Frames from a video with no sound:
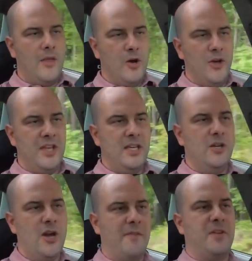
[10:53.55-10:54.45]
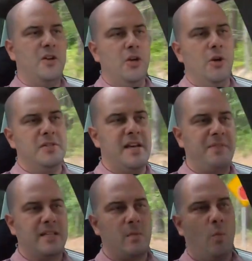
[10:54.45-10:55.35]
the only thing you'd have to do is you
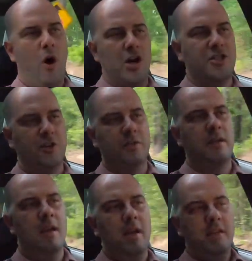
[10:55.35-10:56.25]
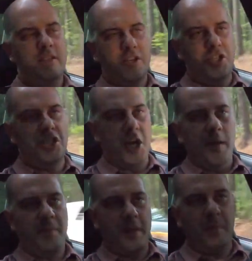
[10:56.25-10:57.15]
have to get some washers to
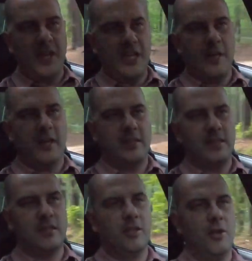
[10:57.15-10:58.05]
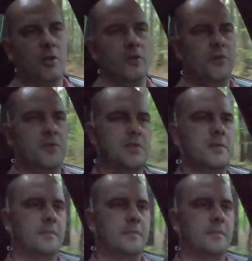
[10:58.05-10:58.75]
shim the pinion because it's a little loose.